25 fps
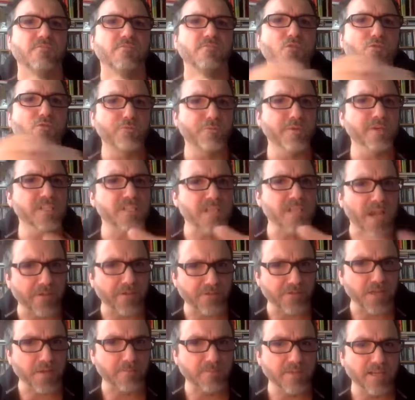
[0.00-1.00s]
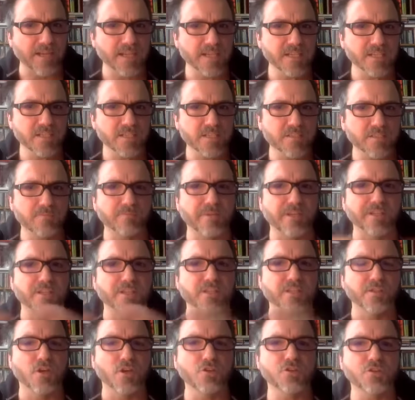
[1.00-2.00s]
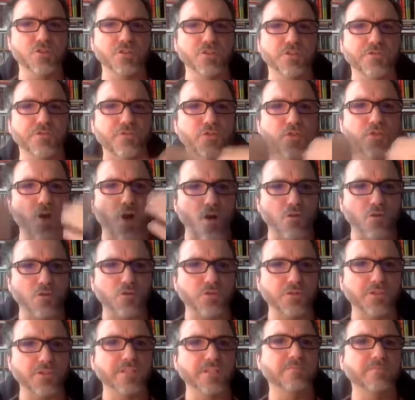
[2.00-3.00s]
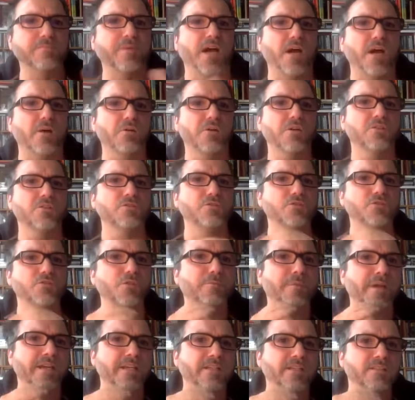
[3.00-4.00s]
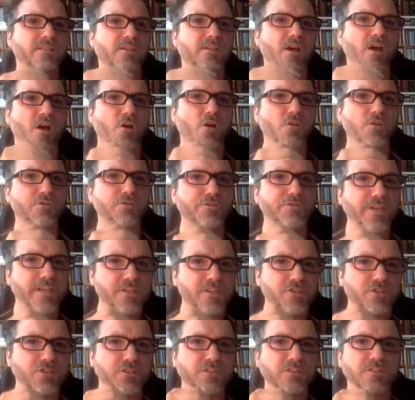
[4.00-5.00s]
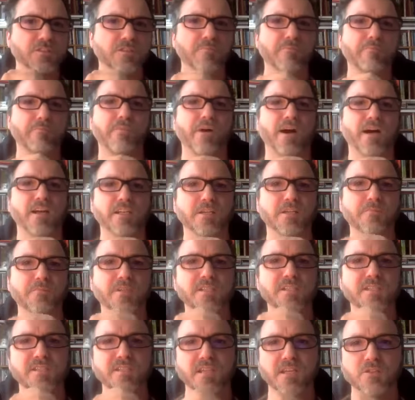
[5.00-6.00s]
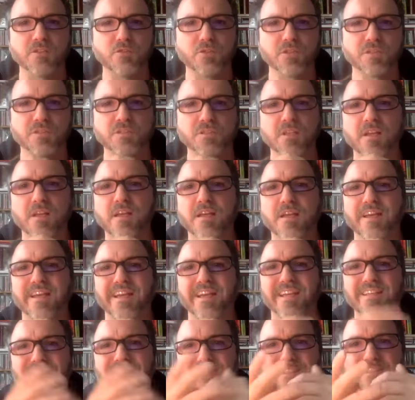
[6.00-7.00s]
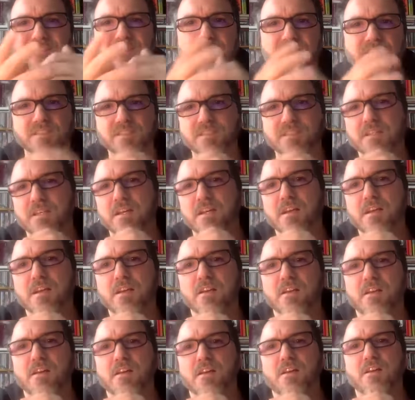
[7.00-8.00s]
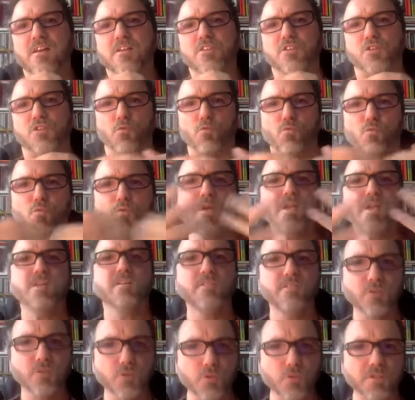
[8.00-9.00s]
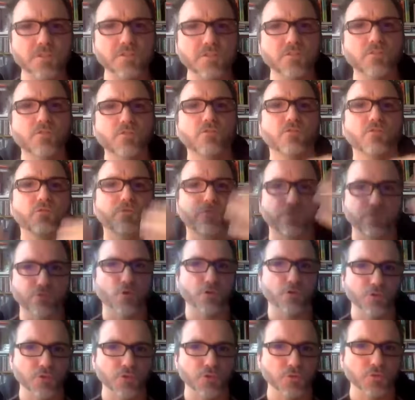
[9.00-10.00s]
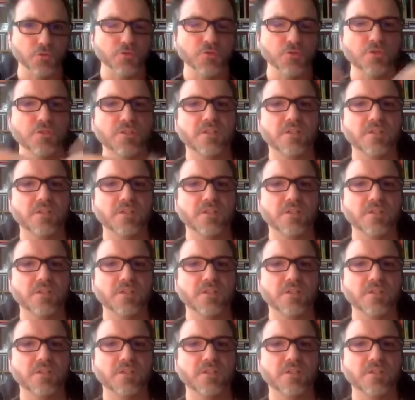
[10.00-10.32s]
Movements have their place, but the notion of conquering power remained old-fashioned, parliament-centered, etatist. So we'll do it for you.